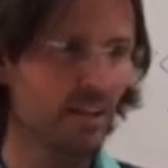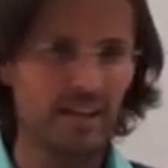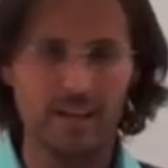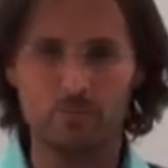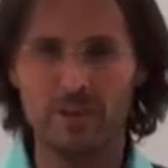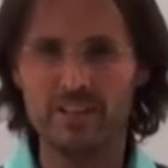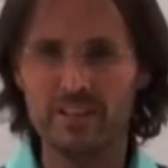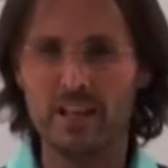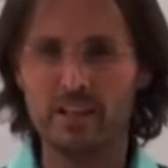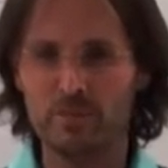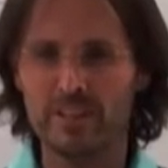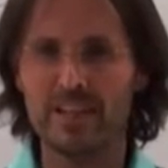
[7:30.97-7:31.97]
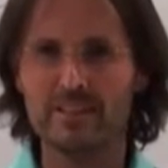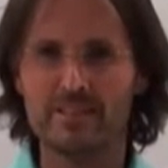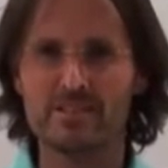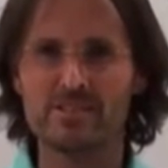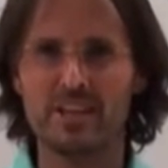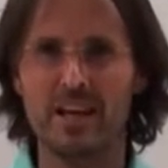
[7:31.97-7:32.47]
And when in the end we get to
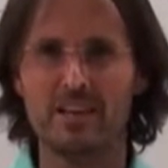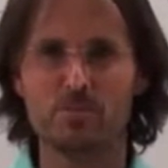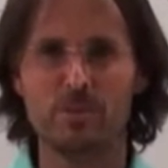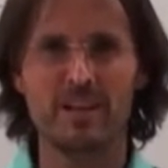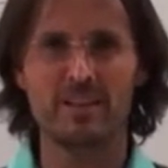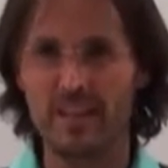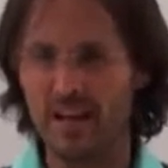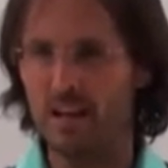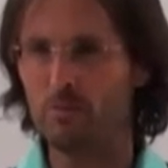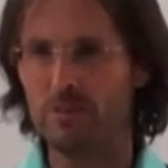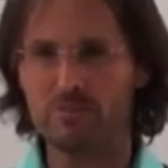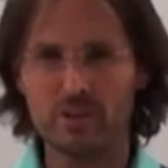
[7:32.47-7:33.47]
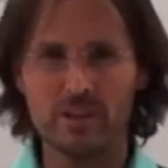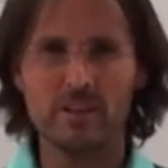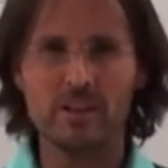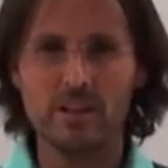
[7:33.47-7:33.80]
the stage where now we've got,